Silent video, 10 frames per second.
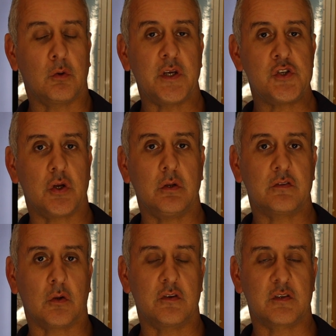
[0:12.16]

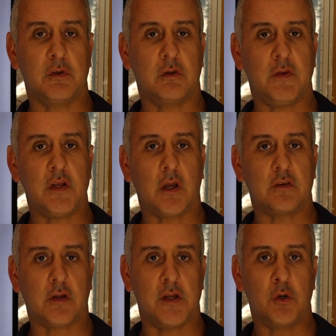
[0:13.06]
questions on some of the
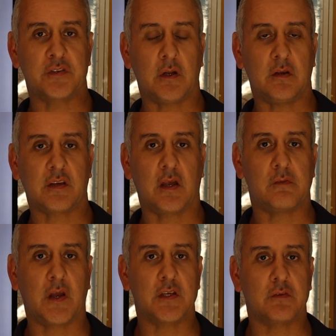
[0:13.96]
videos there, and also to say
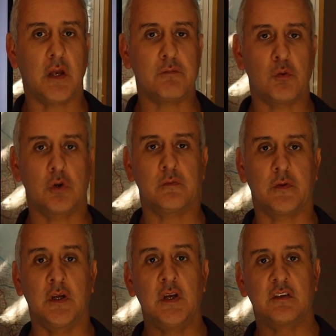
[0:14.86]
thanks to everyone
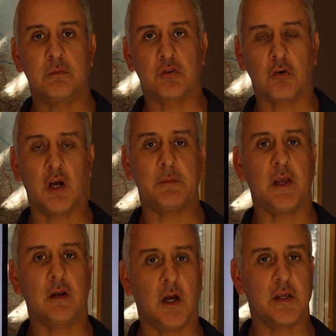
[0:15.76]
for
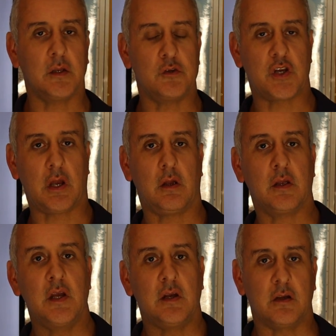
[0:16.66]
subscribing, liking, sharing.